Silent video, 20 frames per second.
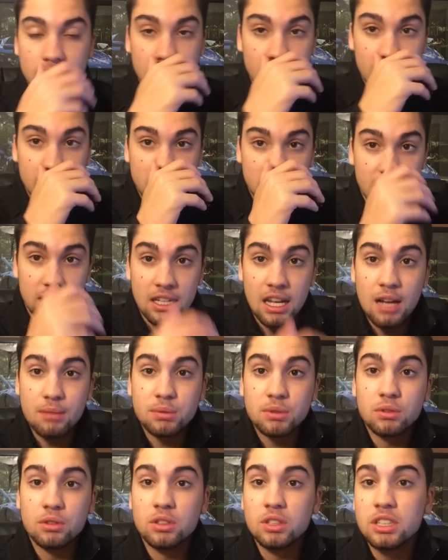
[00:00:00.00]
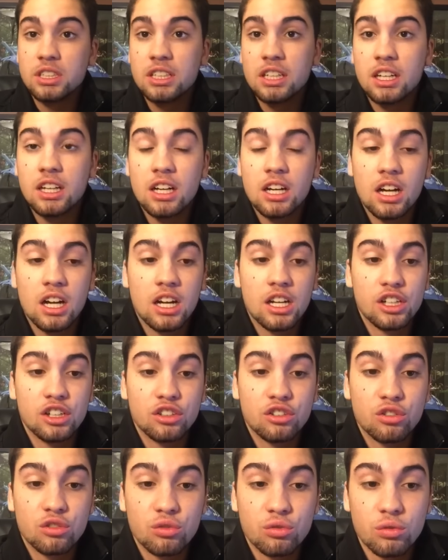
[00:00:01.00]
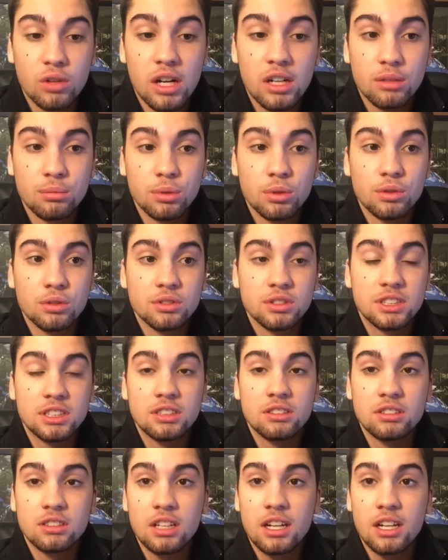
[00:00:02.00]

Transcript: is an absolutely incredible deal.